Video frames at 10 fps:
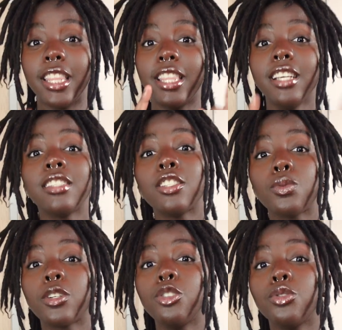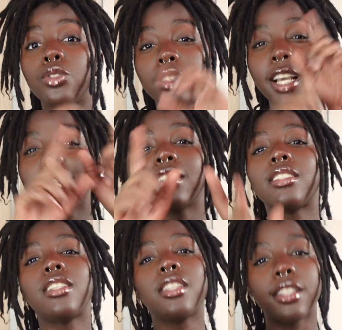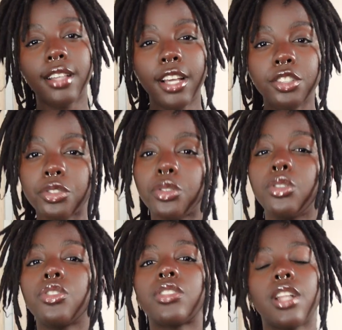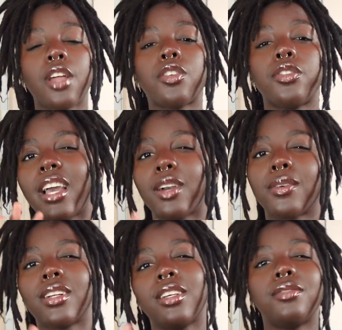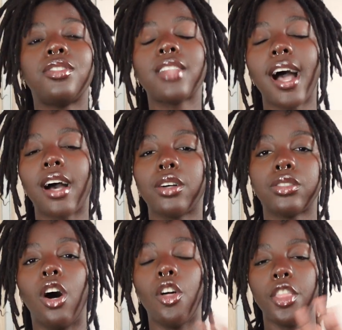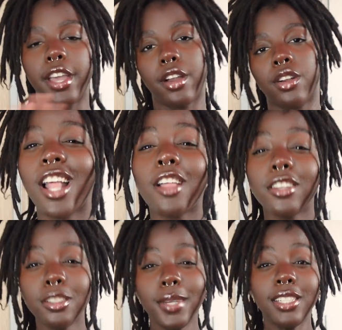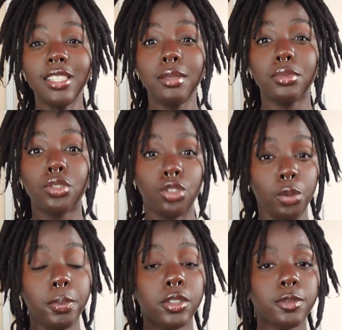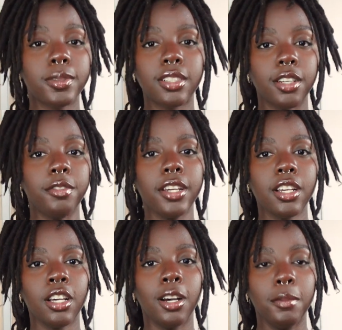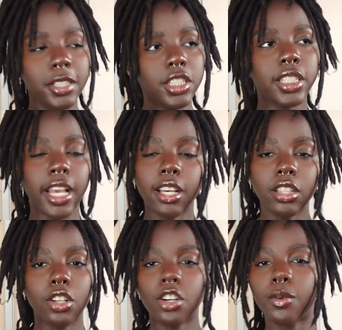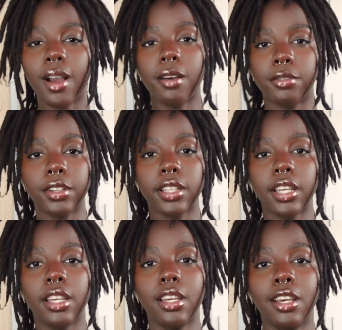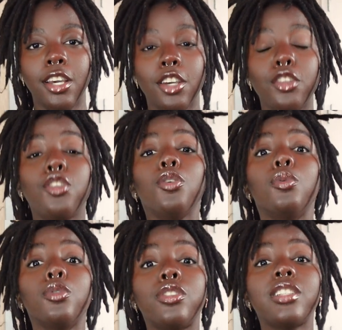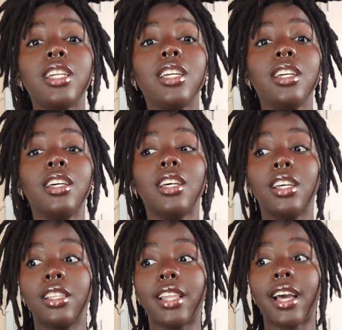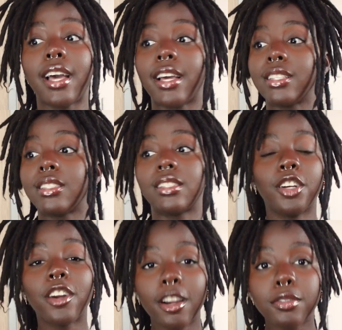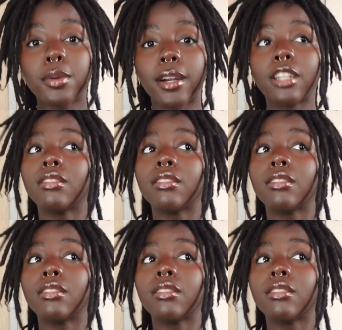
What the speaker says: This is where you tend to see the tendrils and other decorative styles on there. Now, this may seem super specific, but just take a look around Philly. You will see that they're everywhere.